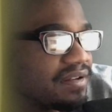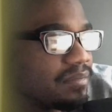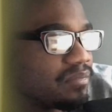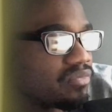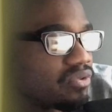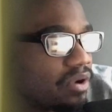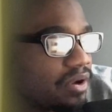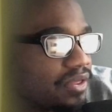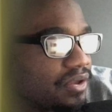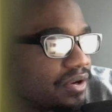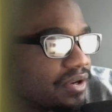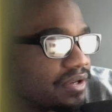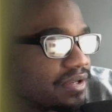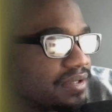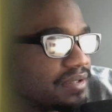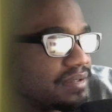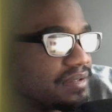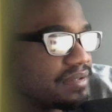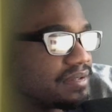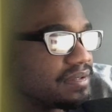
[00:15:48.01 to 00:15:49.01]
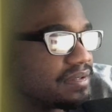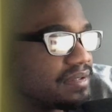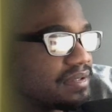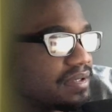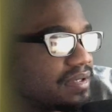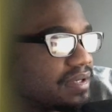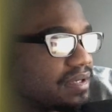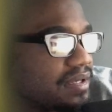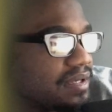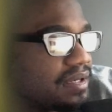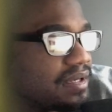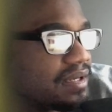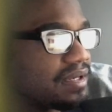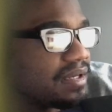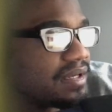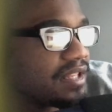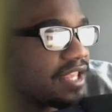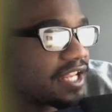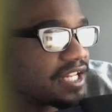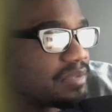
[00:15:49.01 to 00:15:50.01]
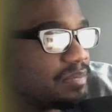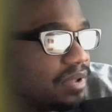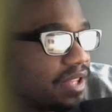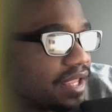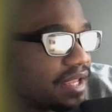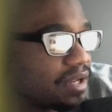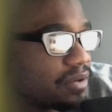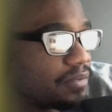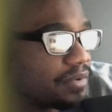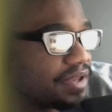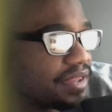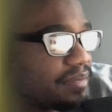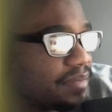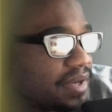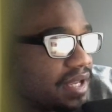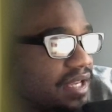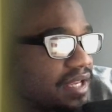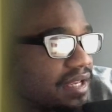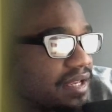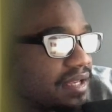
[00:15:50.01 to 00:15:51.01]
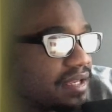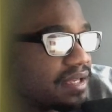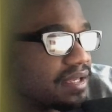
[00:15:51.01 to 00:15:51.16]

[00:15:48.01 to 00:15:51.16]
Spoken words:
brother that's playing with me.